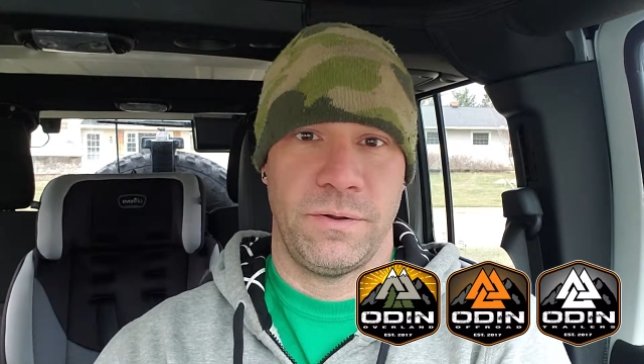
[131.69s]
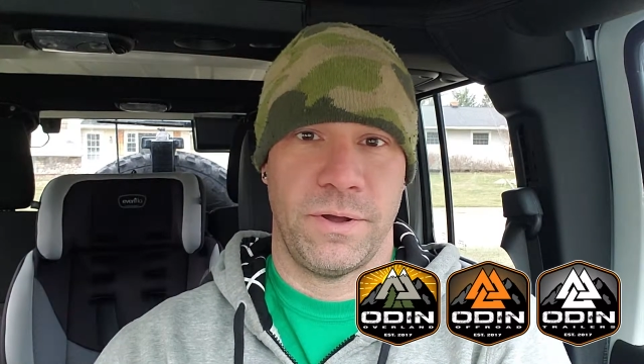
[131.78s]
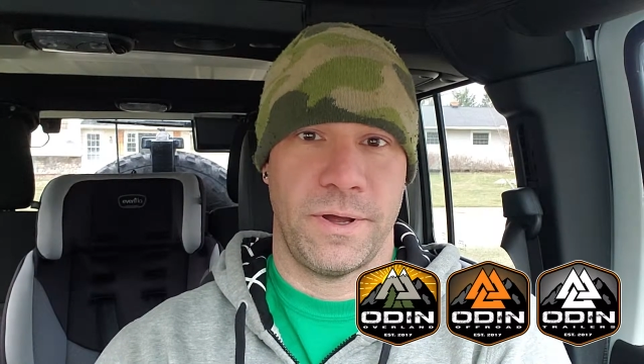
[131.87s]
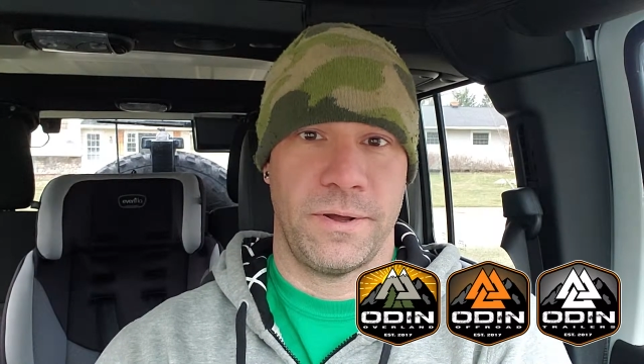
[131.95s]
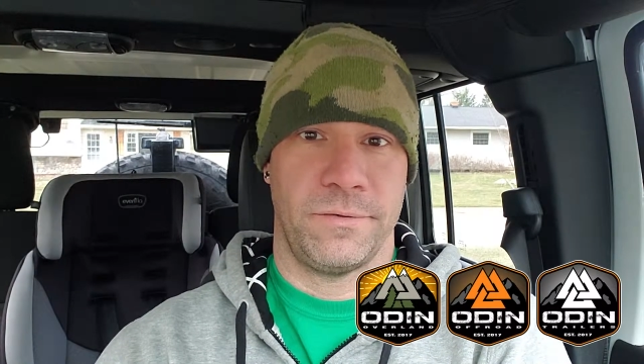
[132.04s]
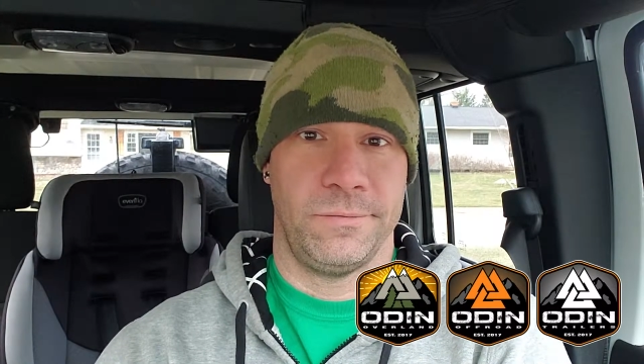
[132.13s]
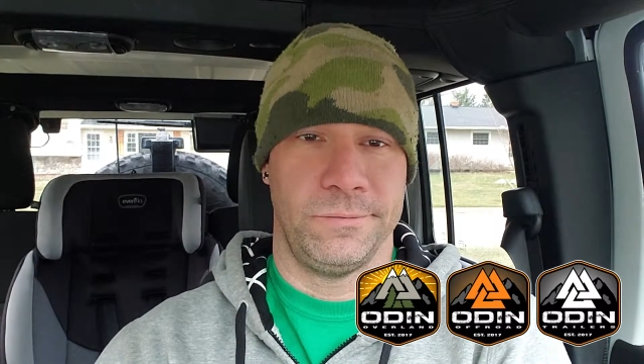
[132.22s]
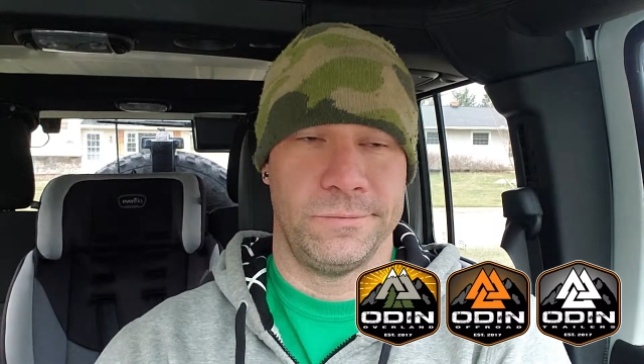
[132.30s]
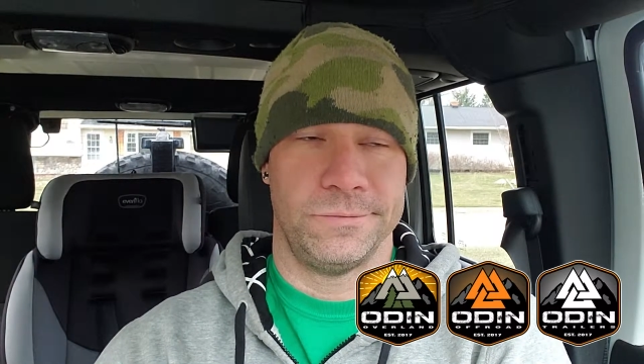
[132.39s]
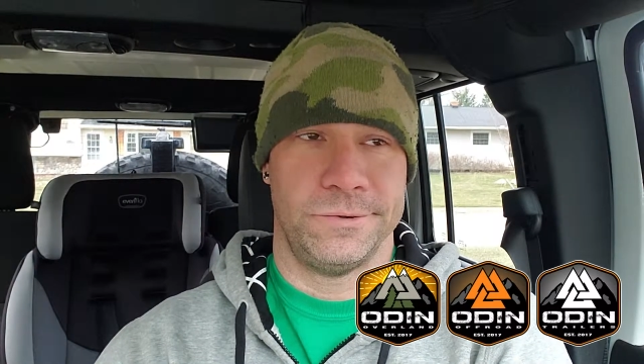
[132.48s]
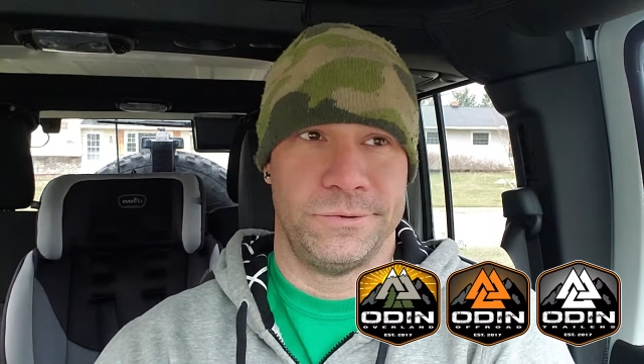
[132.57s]

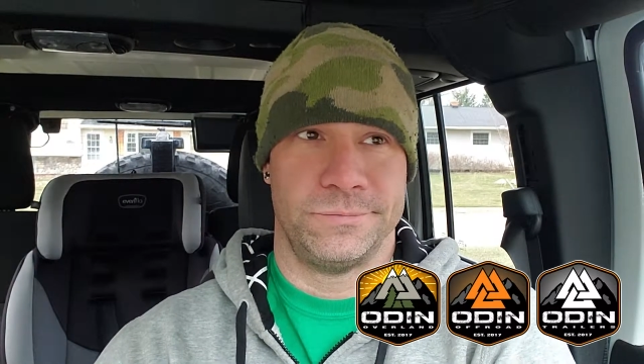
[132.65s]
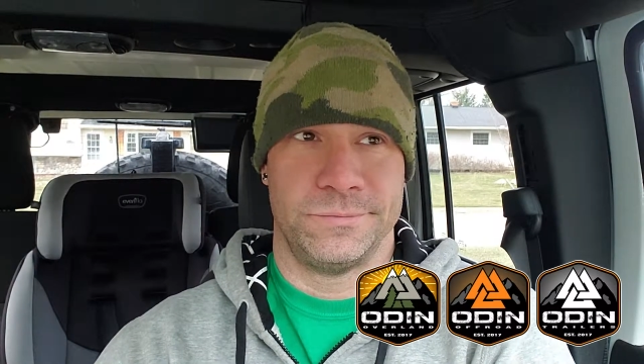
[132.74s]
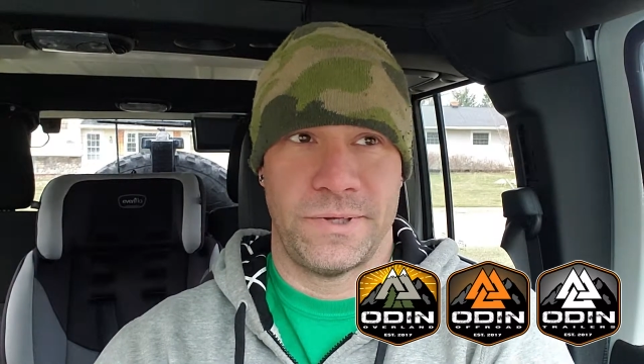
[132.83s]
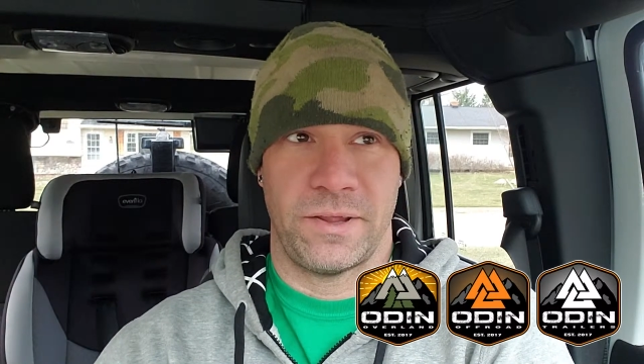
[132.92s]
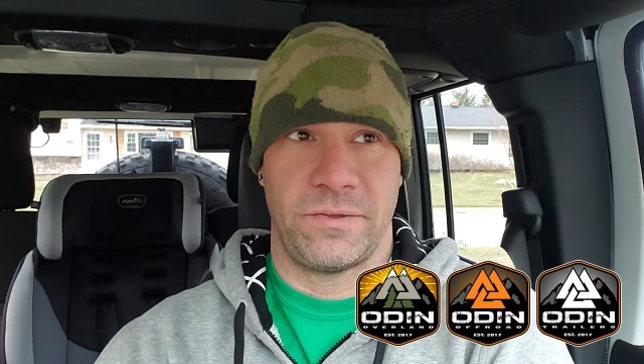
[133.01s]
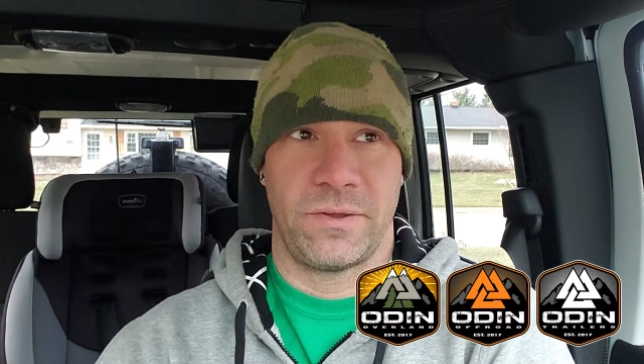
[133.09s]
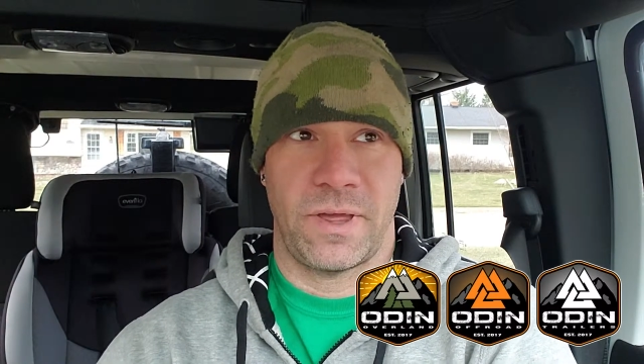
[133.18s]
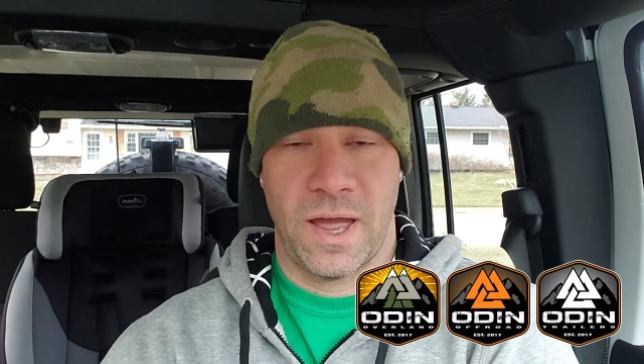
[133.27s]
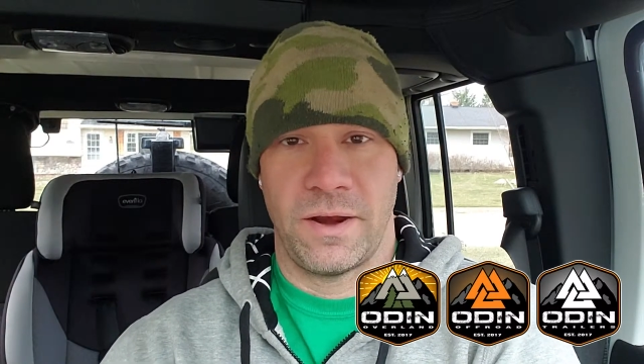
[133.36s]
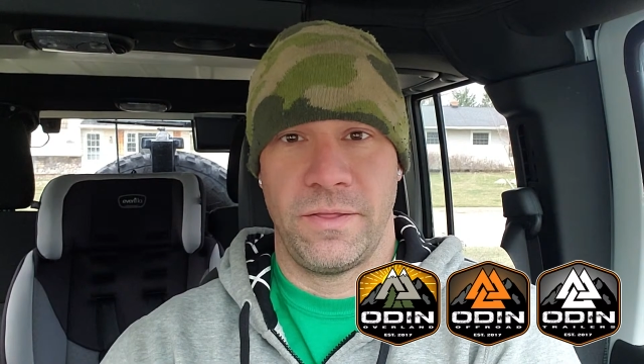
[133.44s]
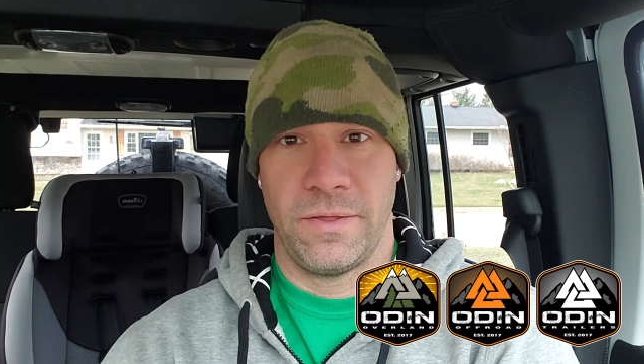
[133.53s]
You know, that's
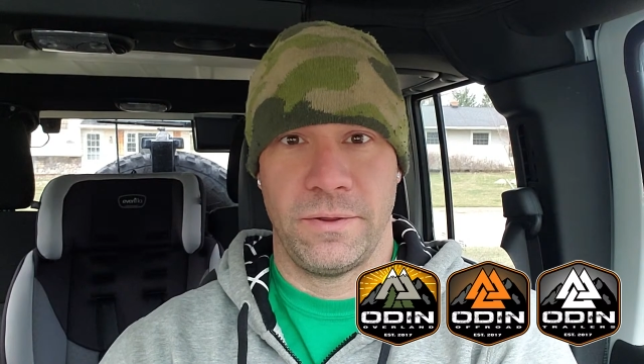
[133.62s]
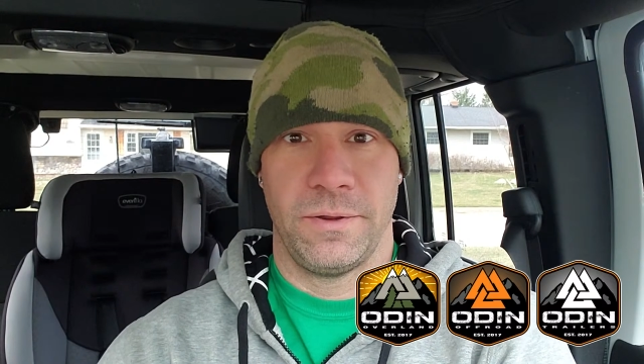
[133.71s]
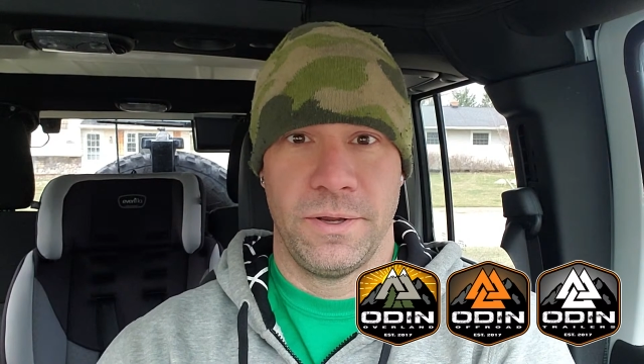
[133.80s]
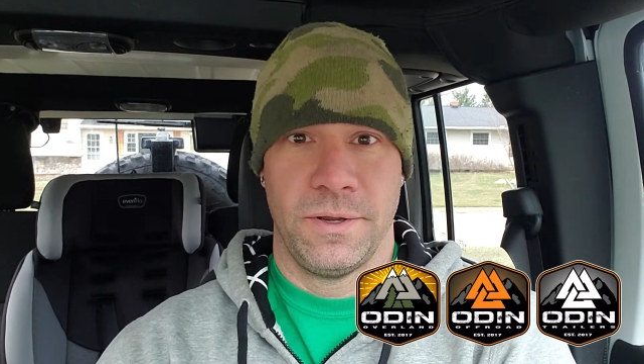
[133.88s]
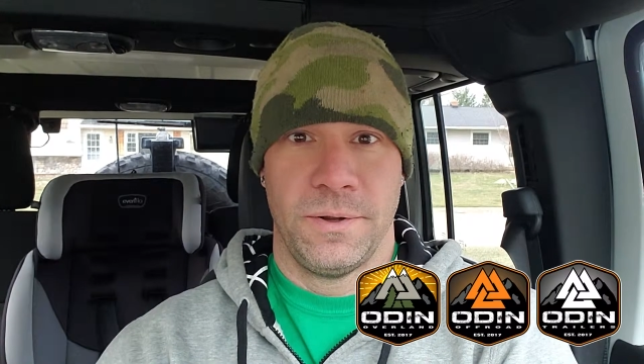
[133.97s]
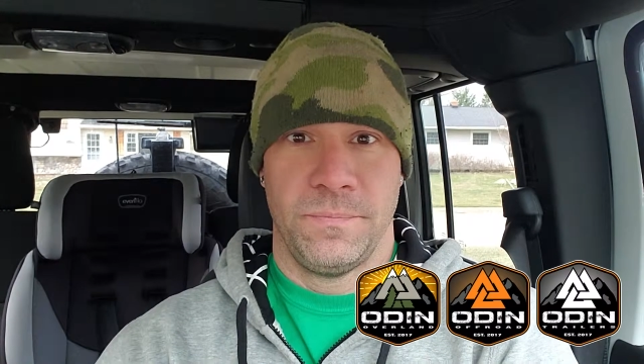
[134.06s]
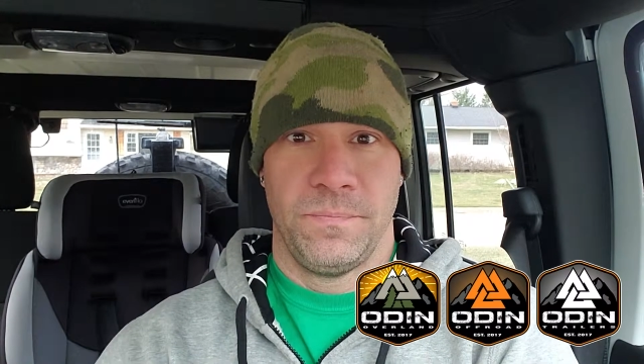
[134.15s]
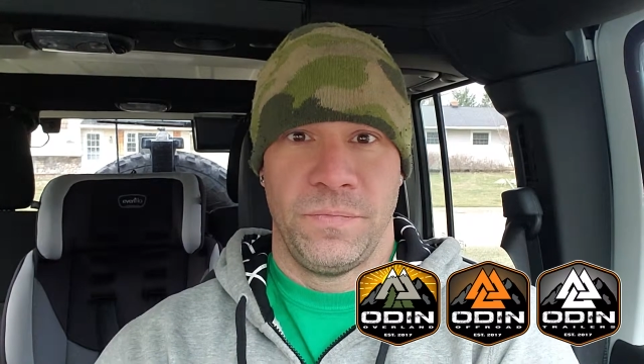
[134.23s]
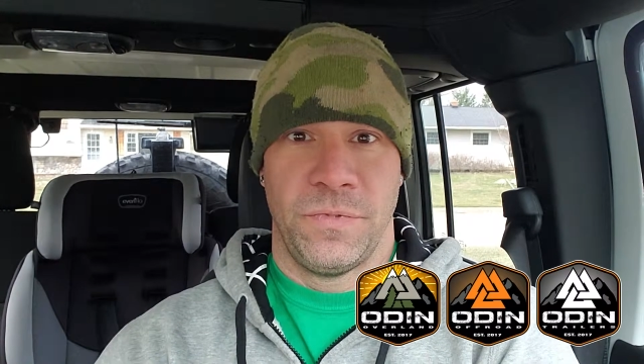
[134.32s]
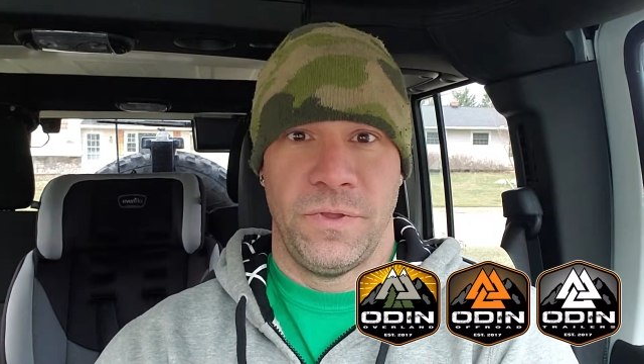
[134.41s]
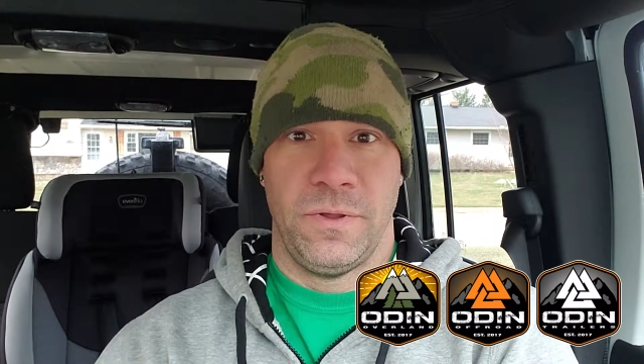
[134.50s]
kind of
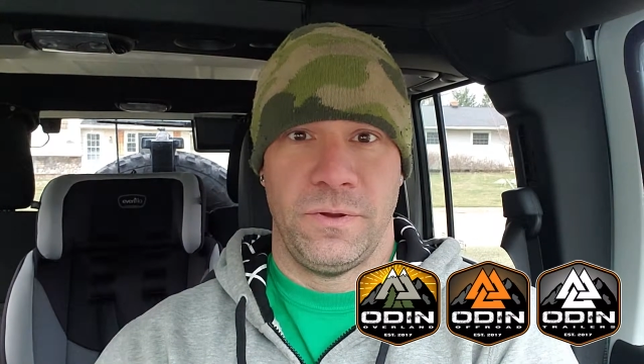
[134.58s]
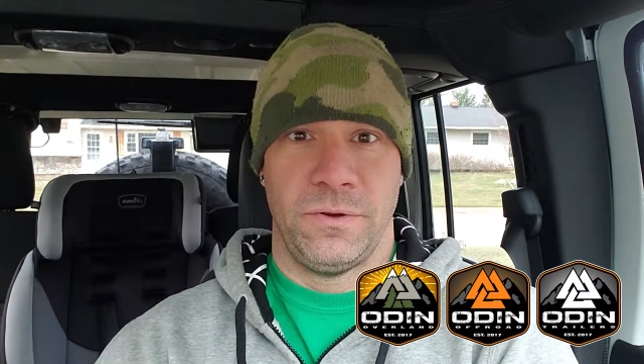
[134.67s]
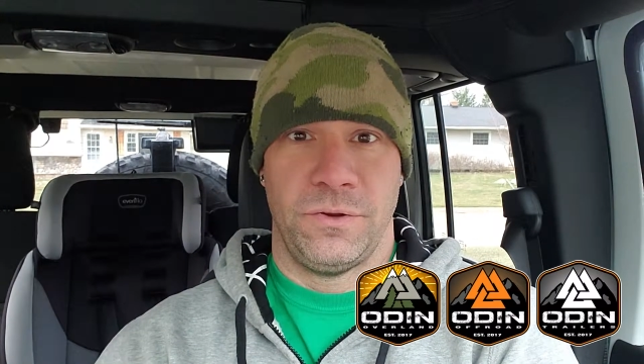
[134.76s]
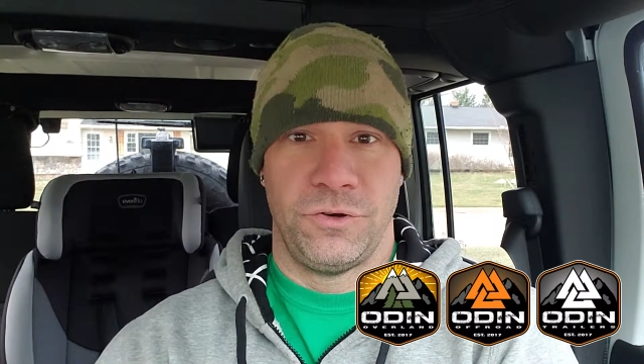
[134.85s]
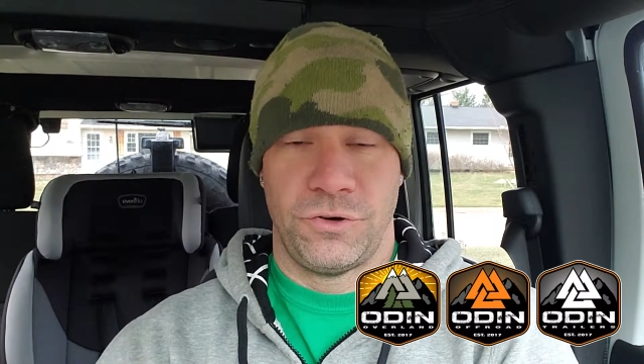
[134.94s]
the